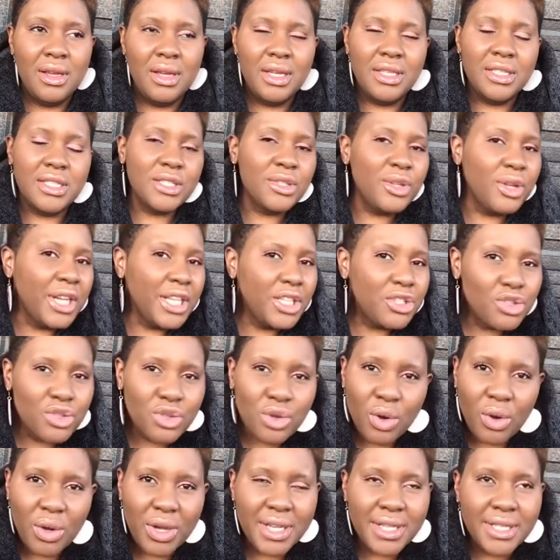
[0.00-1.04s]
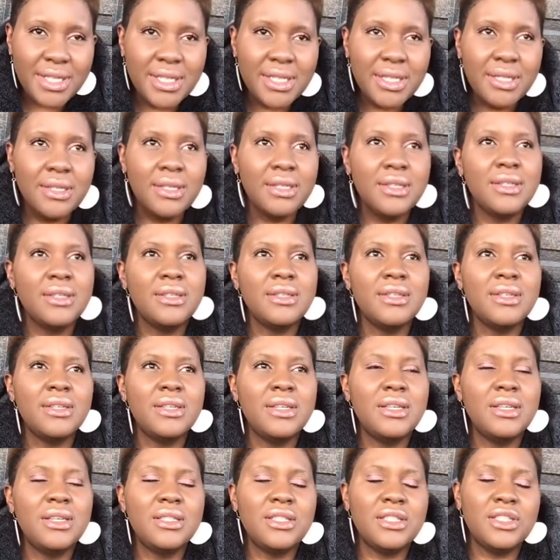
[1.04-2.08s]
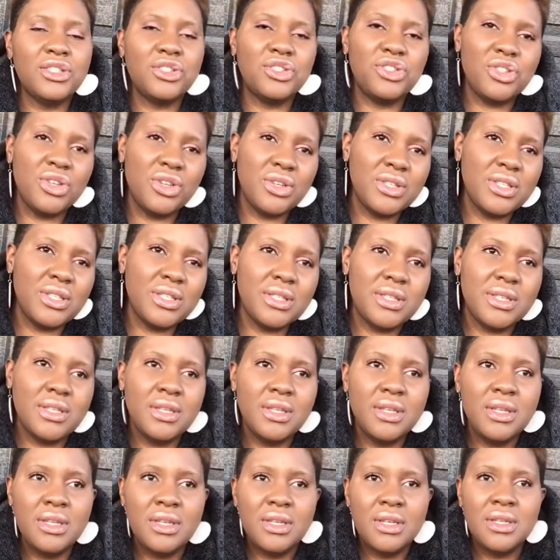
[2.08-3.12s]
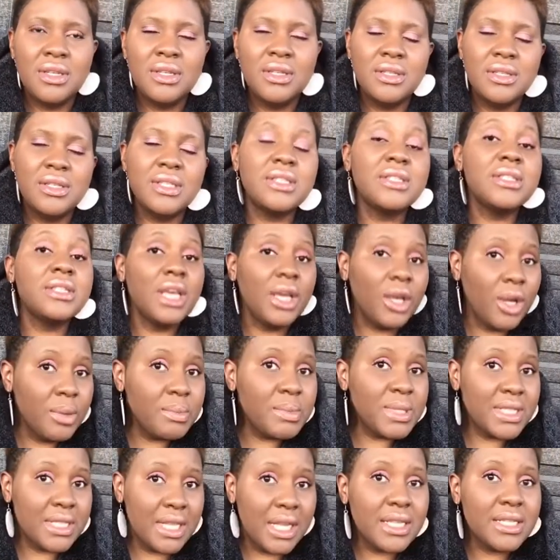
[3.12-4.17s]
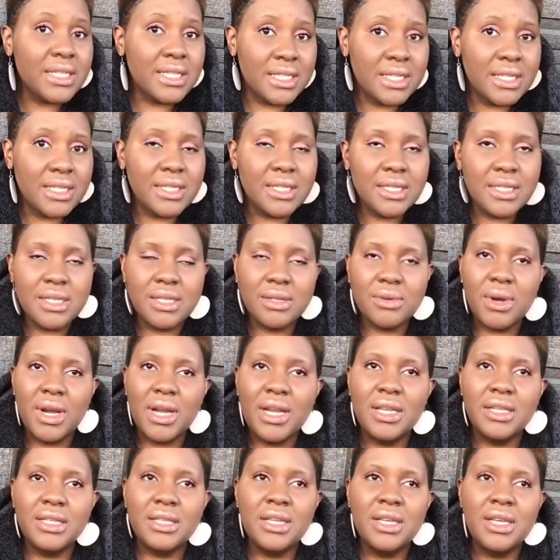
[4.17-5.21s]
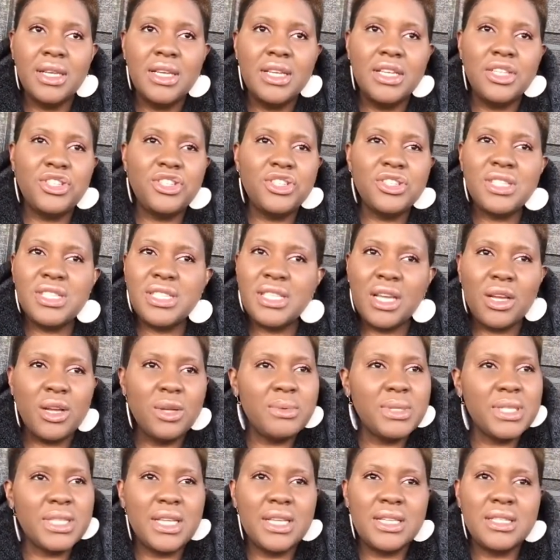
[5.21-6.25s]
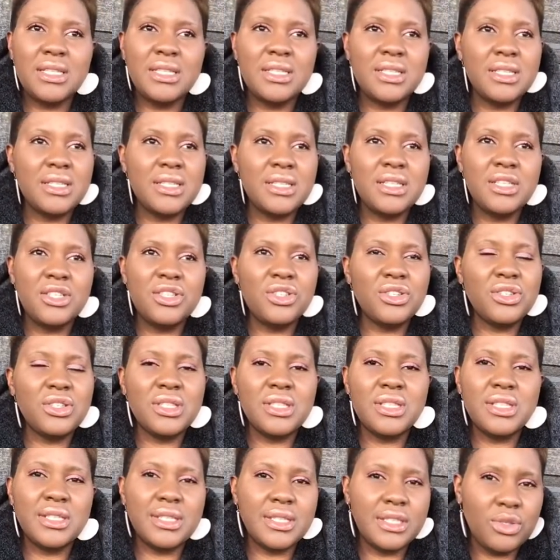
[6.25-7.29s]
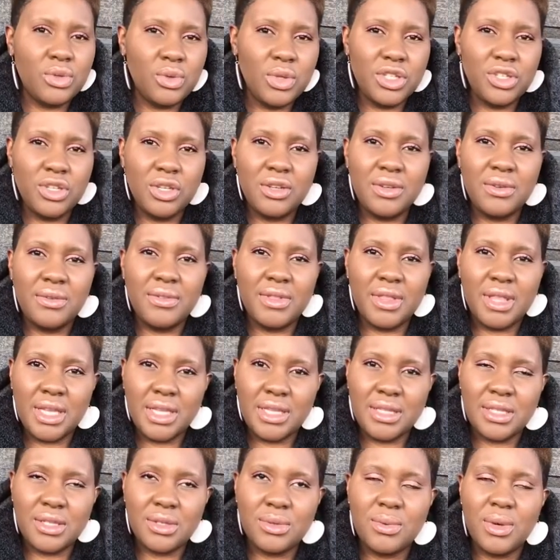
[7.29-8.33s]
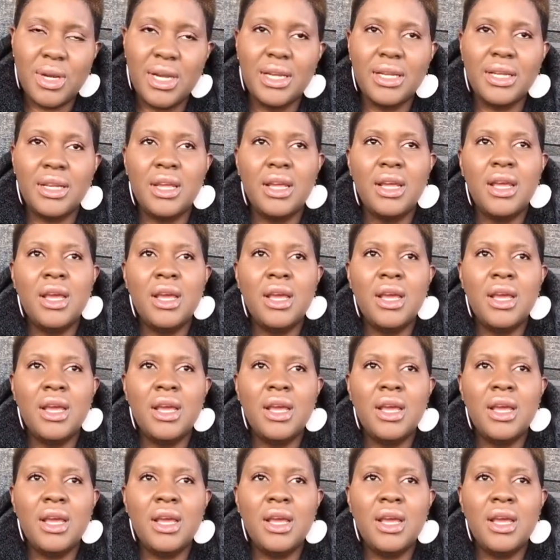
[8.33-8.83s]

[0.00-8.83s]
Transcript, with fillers: it's not a choice, it's just circumstances, right? It's just circumstances, it's just the situation of things, right?